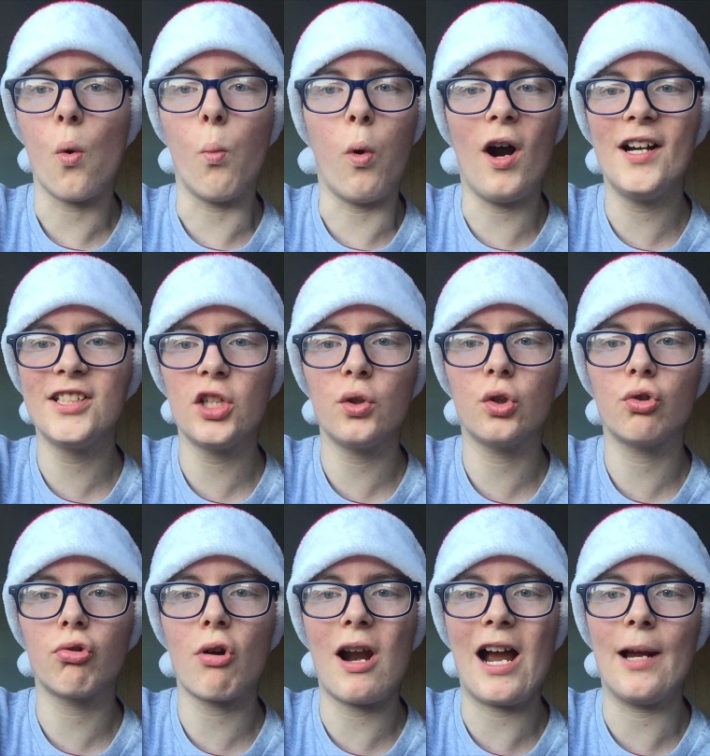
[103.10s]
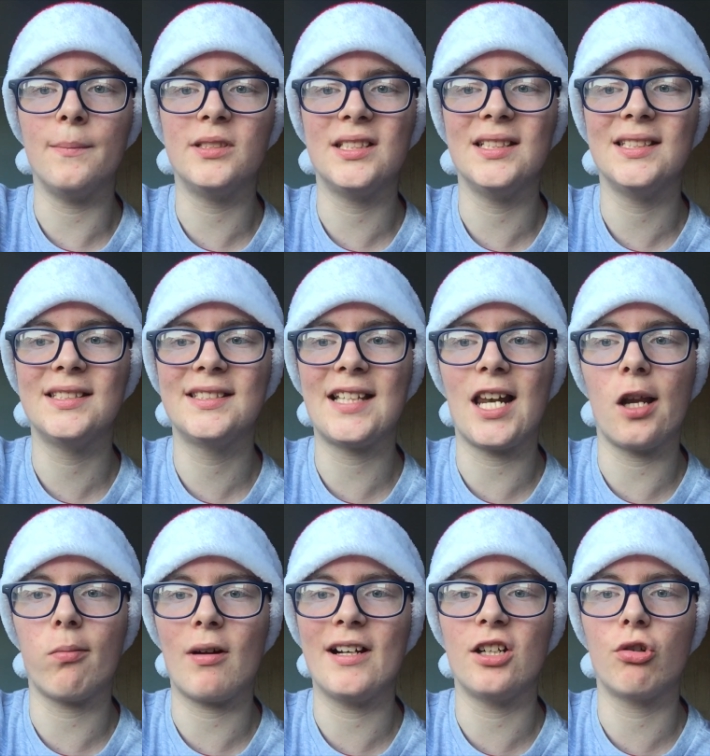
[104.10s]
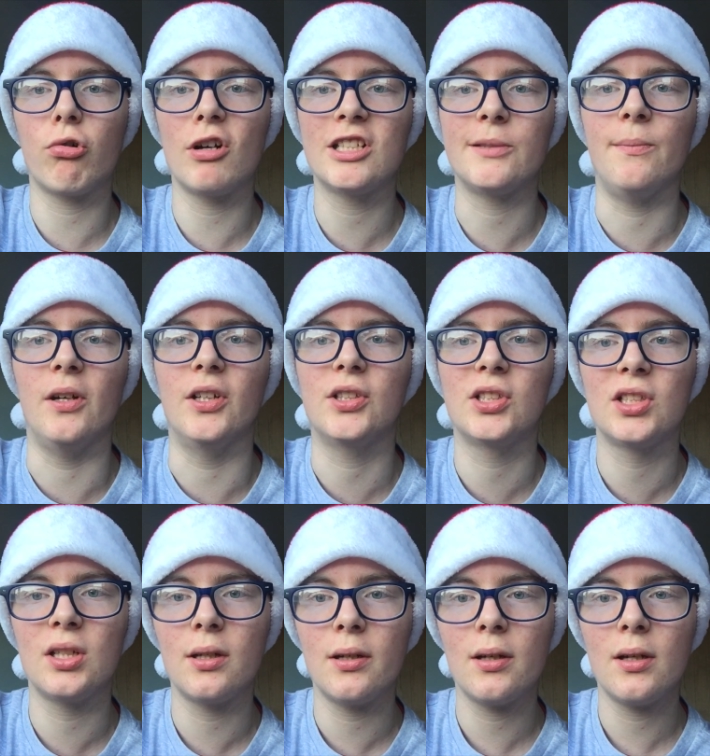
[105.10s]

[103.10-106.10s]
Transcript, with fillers: Why don't crabs celebrate Christmas?